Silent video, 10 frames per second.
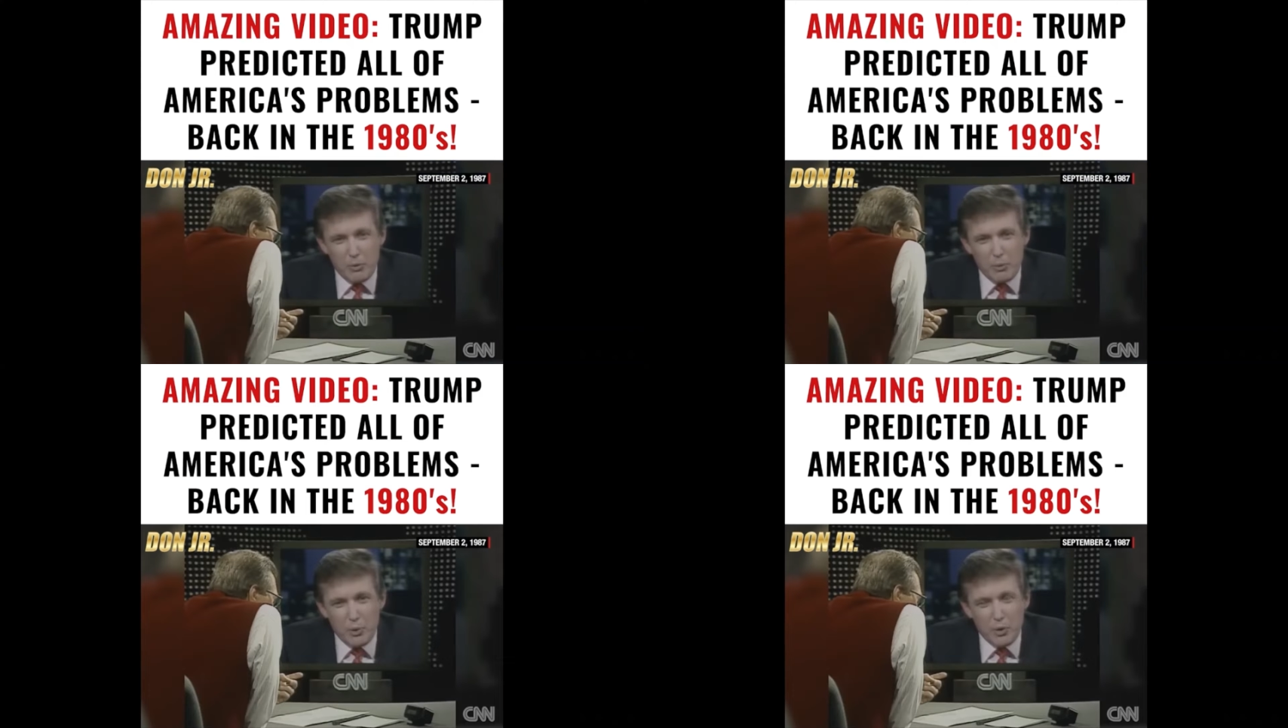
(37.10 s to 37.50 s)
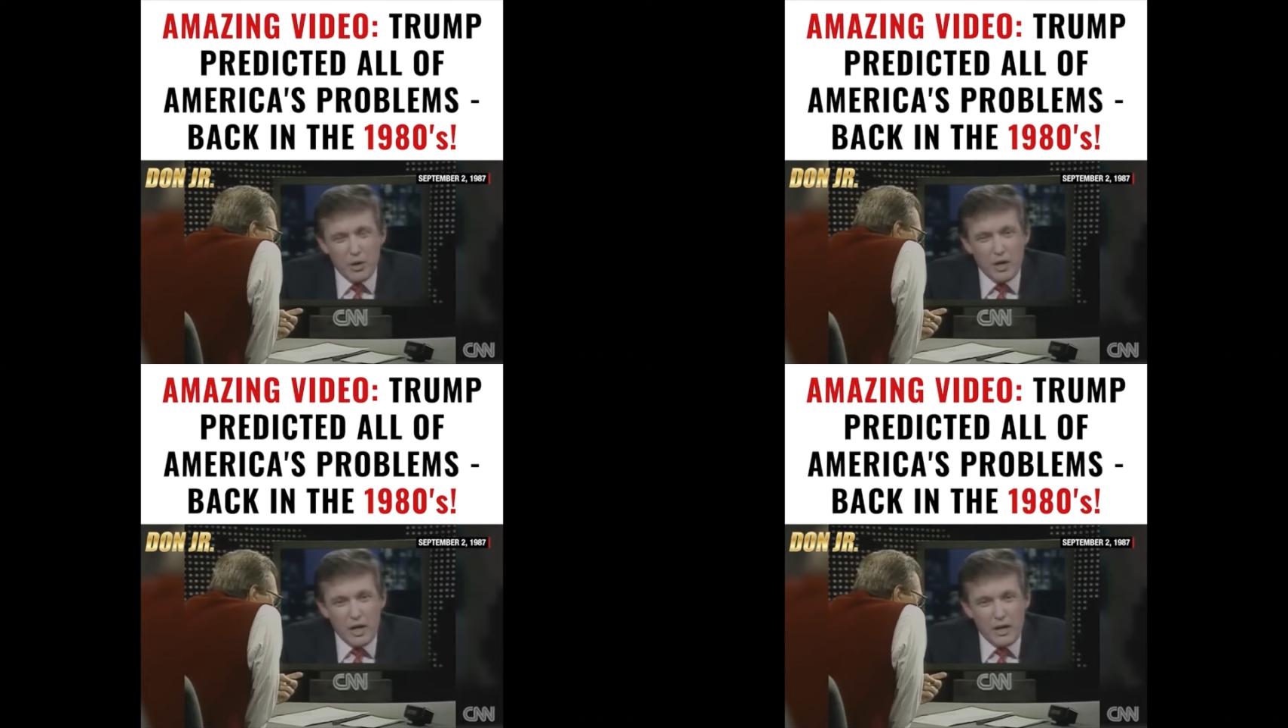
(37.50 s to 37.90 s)
the poor
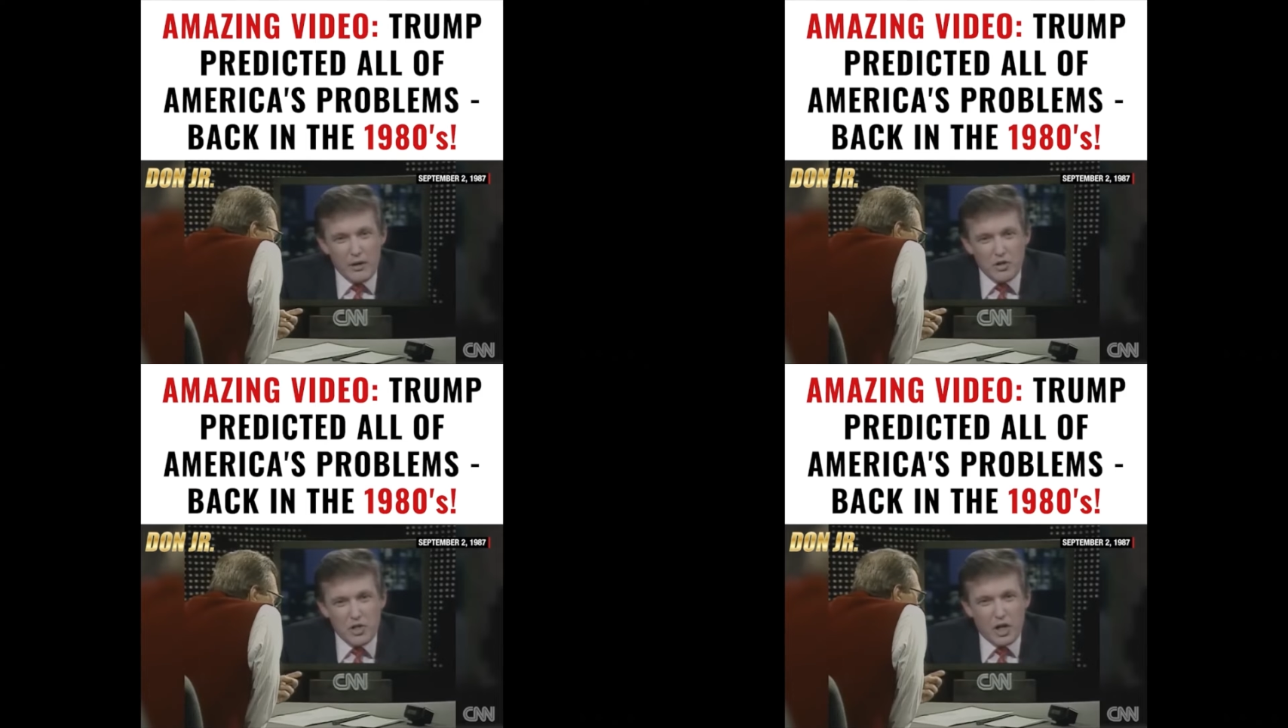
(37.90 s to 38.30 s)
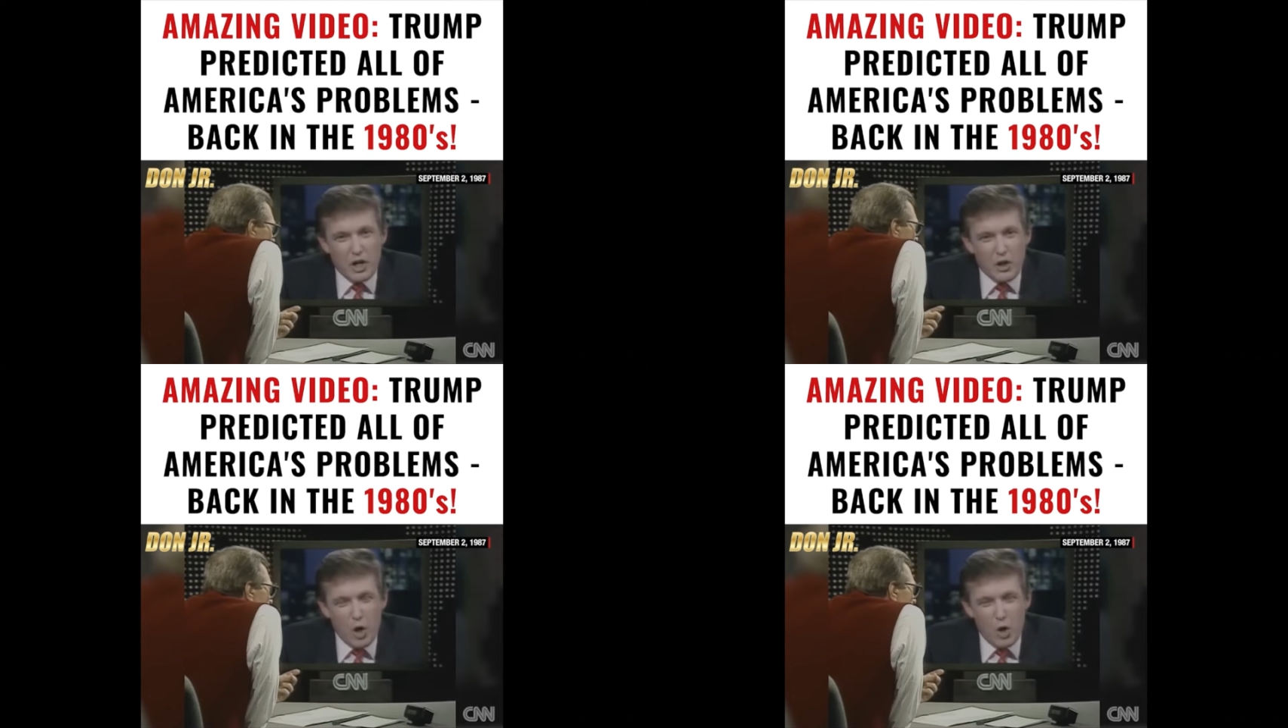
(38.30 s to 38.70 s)
and the sick
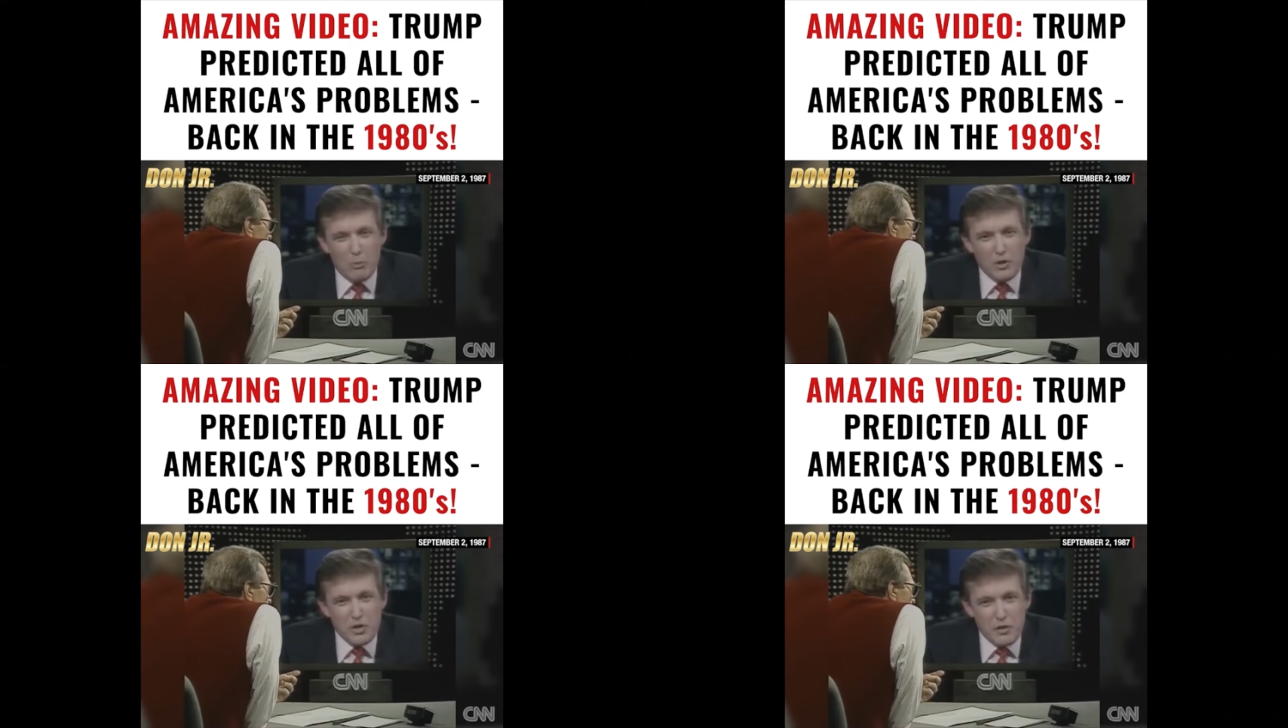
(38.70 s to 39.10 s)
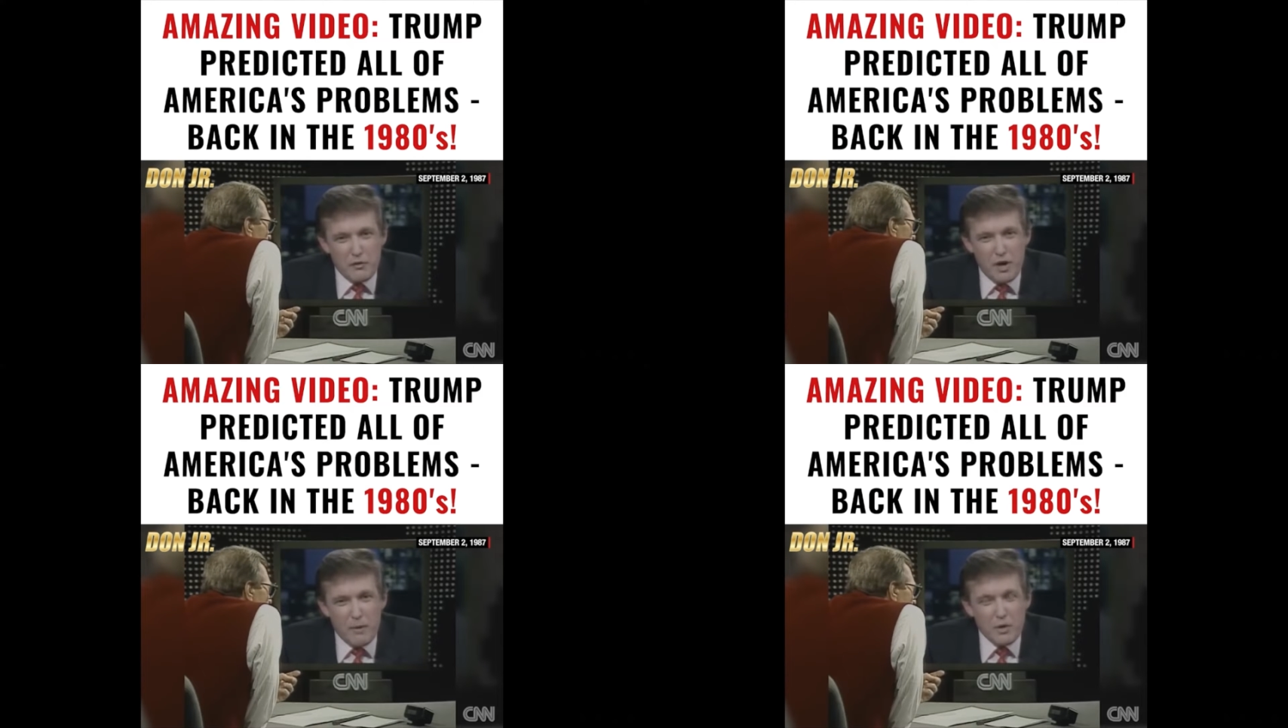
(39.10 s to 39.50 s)
and the homeless and the
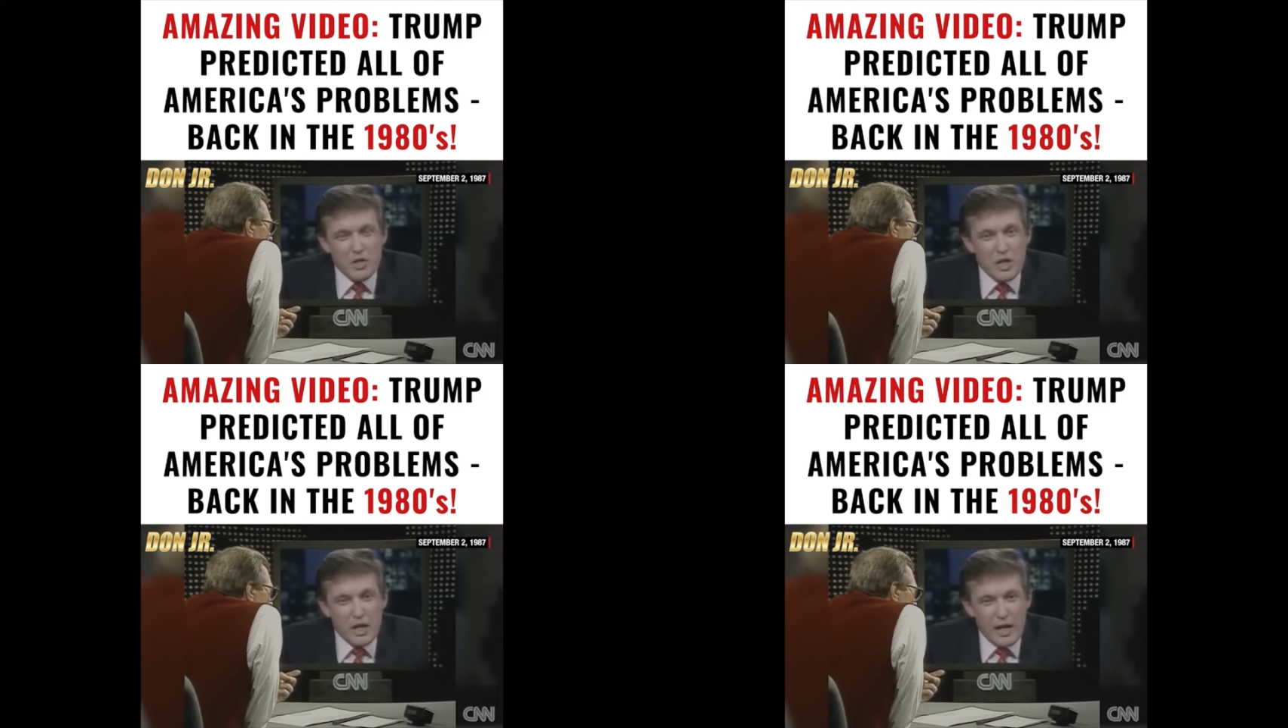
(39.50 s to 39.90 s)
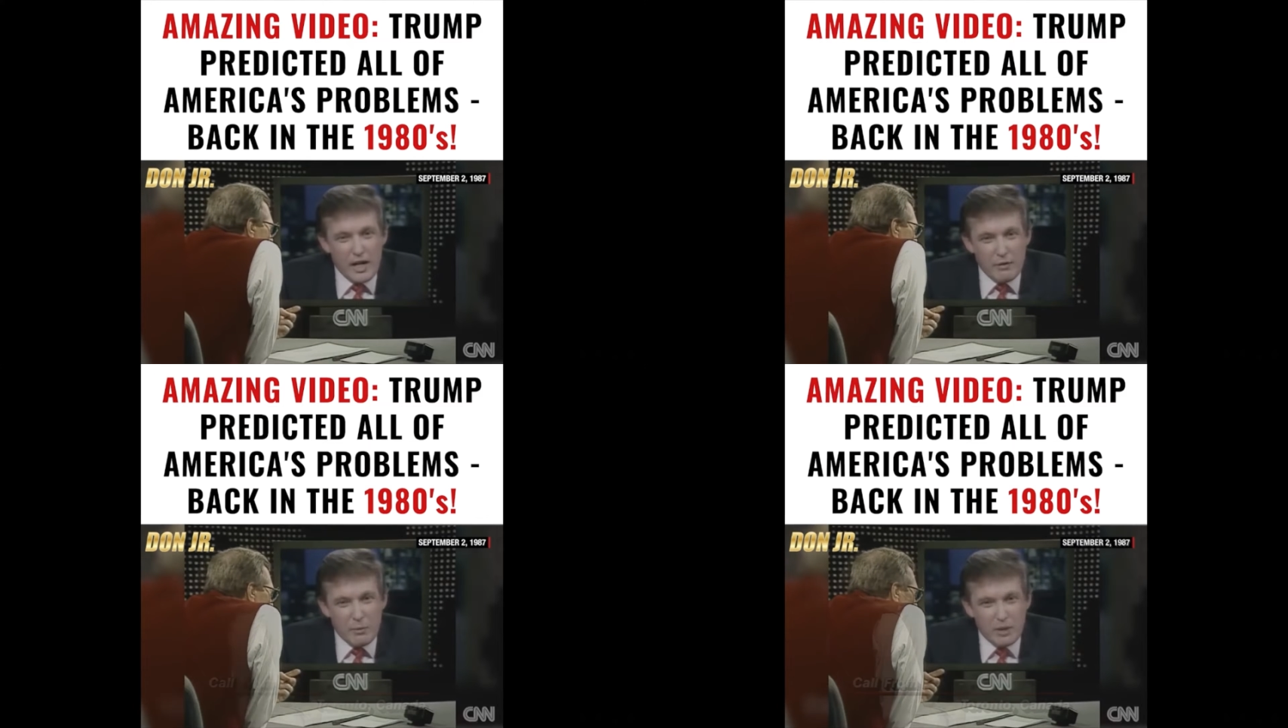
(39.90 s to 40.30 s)
farmers and
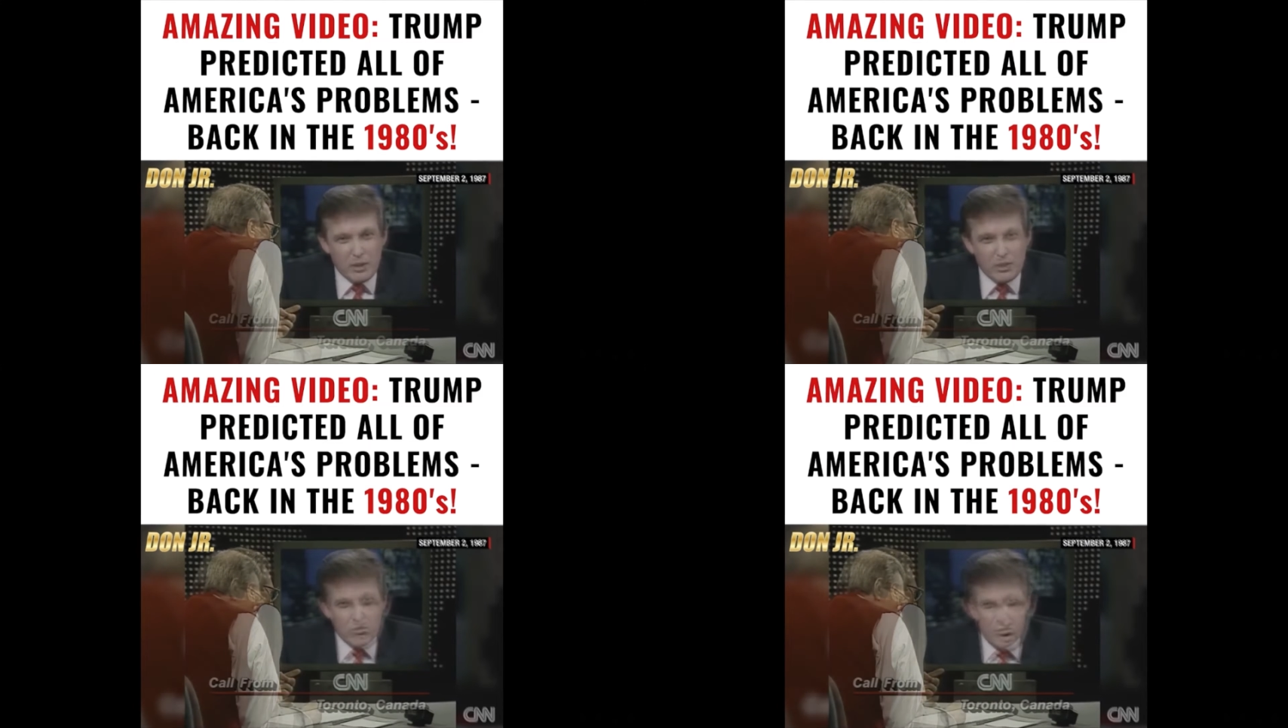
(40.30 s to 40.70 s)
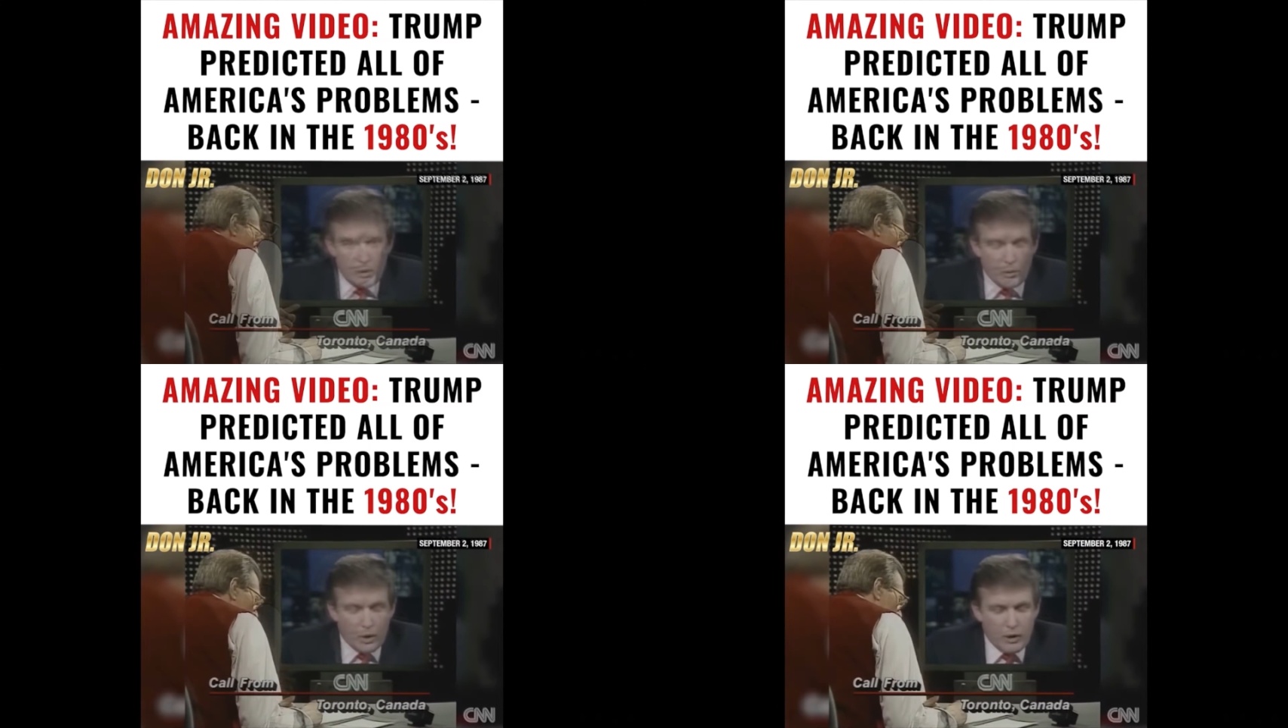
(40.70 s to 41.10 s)
everybody else.
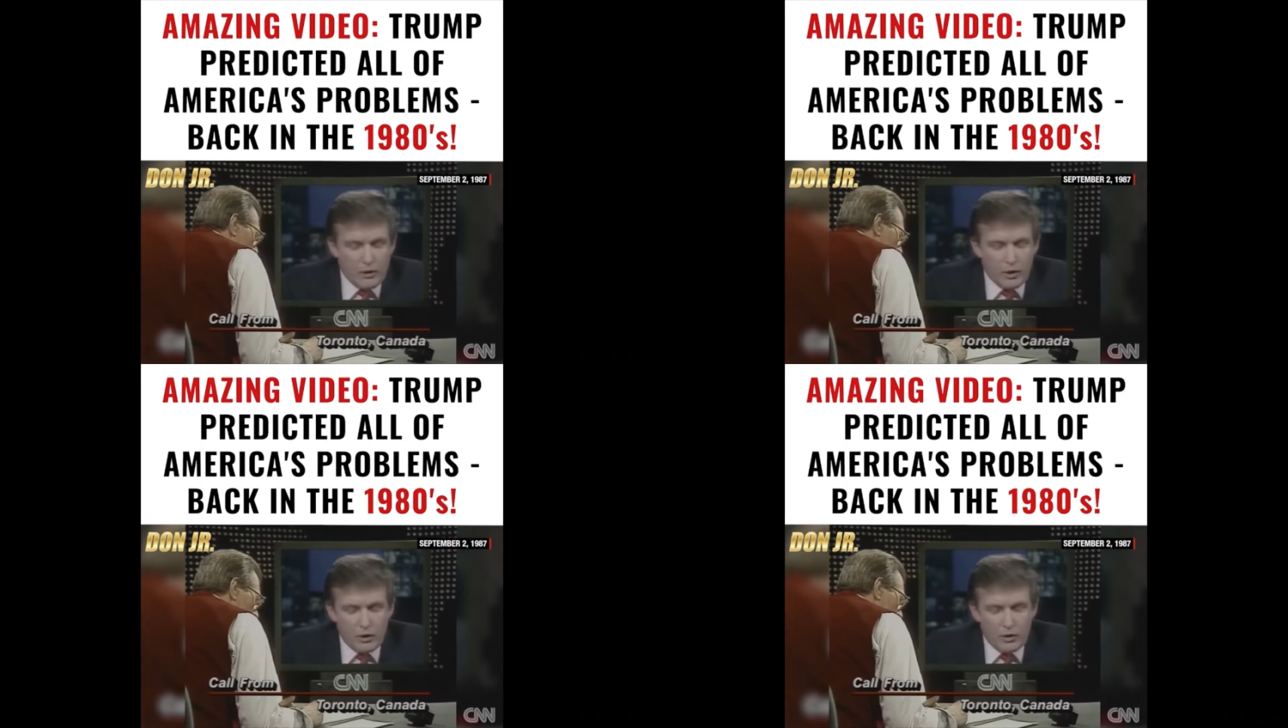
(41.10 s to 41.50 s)
Well, I think